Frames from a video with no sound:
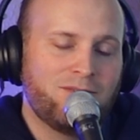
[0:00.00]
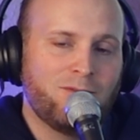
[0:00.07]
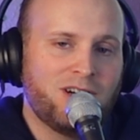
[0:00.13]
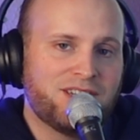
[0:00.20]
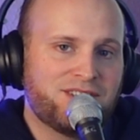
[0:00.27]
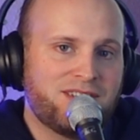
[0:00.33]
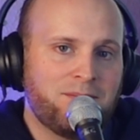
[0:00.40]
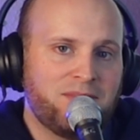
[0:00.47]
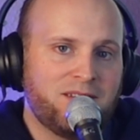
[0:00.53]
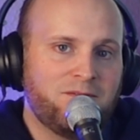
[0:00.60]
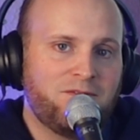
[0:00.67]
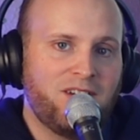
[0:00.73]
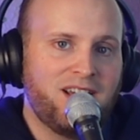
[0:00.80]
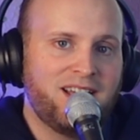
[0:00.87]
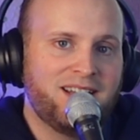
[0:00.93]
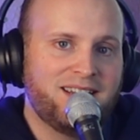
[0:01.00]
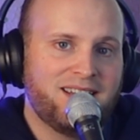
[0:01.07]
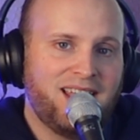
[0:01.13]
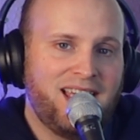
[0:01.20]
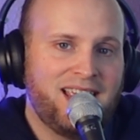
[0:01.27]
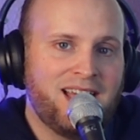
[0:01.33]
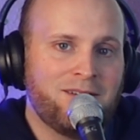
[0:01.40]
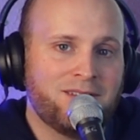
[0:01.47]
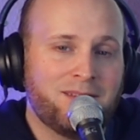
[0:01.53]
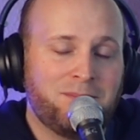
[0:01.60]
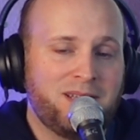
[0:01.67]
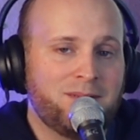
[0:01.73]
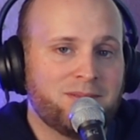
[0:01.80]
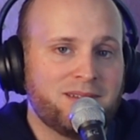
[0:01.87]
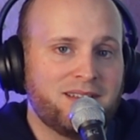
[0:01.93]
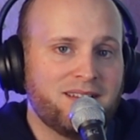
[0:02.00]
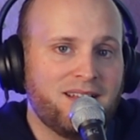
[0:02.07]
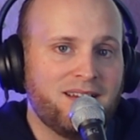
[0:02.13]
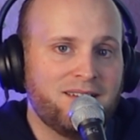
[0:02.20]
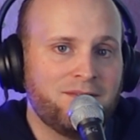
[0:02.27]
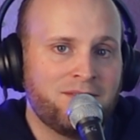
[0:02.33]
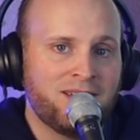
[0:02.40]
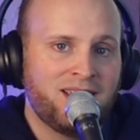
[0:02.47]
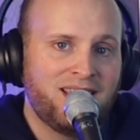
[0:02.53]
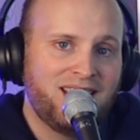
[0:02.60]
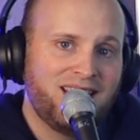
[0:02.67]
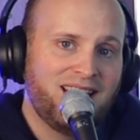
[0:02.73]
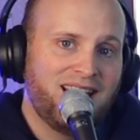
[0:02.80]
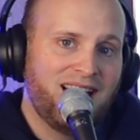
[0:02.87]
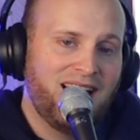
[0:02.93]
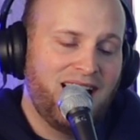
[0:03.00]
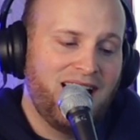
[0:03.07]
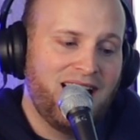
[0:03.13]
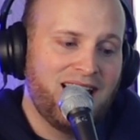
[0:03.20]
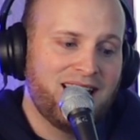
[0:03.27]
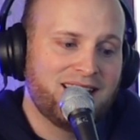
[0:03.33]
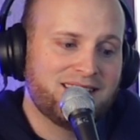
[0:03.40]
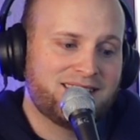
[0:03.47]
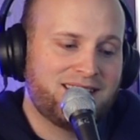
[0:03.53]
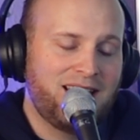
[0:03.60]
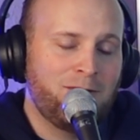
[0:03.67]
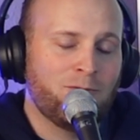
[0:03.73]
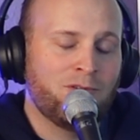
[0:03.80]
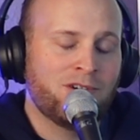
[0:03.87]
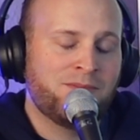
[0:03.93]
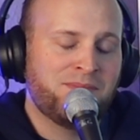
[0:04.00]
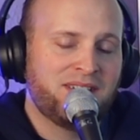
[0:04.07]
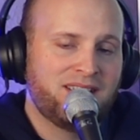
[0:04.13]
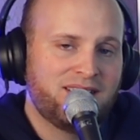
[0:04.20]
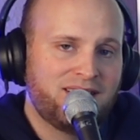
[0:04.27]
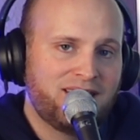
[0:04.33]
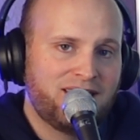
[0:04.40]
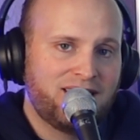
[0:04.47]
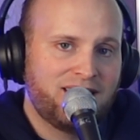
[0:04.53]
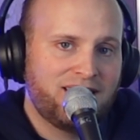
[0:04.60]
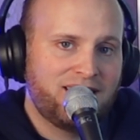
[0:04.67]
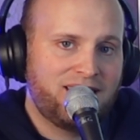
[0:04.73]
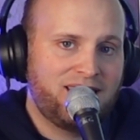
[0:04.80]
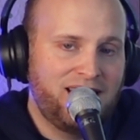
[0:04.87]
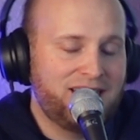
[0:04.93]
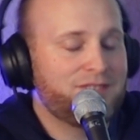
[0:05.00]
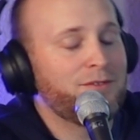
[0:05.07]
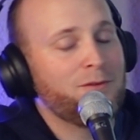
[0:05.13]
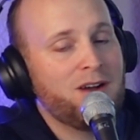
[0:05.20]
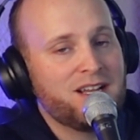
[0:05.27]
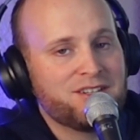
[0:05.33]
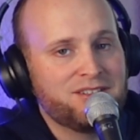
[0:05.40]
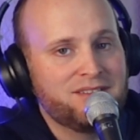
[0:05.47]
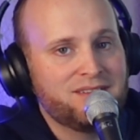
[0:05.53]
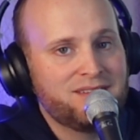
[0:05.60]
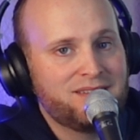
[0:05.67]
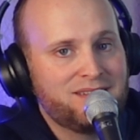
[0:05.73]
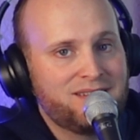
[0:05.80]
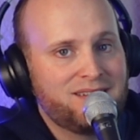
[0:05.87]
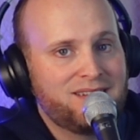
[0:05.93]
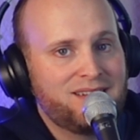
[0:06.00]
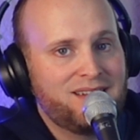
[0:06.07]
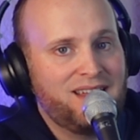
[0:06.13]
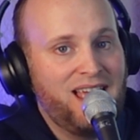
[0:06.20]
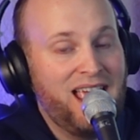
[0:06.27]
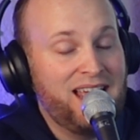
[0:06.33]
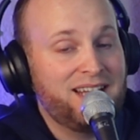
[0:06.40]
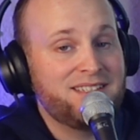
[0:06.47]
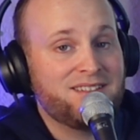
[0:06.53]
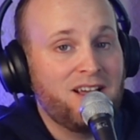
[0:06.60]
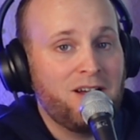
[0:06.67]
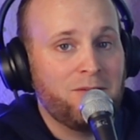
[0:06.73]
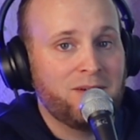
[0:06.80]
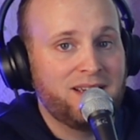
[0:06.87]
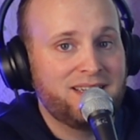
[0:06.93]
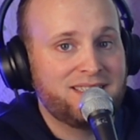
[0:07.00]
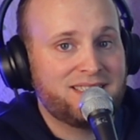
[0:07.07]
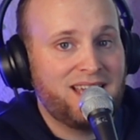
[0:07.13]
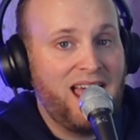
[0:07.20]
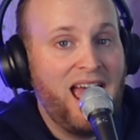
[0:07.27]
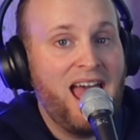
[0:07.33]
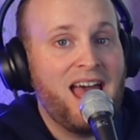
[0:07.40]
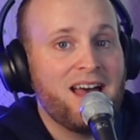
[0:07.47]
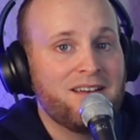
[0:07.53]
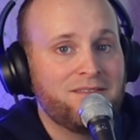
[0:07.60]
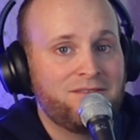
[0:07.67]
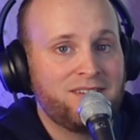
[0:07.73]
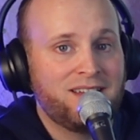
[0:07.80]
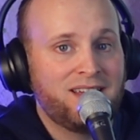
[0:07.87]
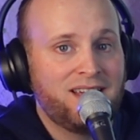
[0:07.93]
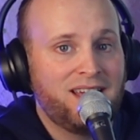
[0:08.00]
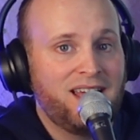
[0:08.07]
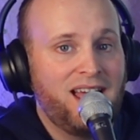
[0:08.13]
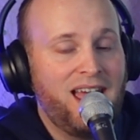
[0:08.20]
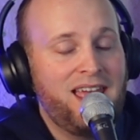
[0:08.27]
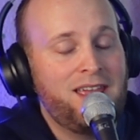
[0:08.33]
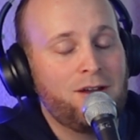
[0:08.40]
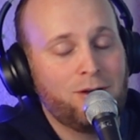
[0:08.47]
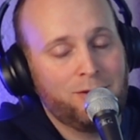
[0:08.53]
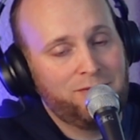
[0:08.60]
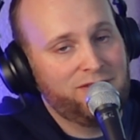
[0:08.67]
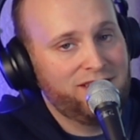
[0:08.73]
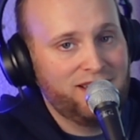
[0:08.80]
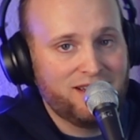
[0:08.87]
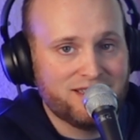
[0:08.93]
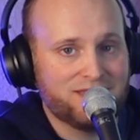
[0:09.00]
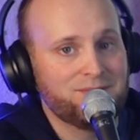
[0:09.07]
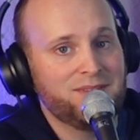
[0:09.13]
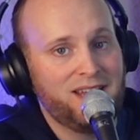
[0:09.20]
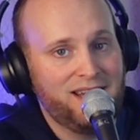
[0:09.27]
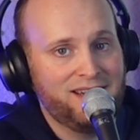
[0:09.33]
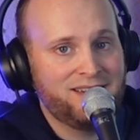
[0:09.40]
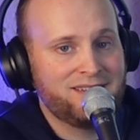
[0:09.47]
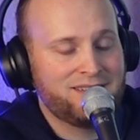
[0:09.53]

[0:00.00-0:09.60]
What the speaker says: and watch something fun and hang out with the people you love. Stay warm. Thanks for watching. And as always, have a hopefully awesome day.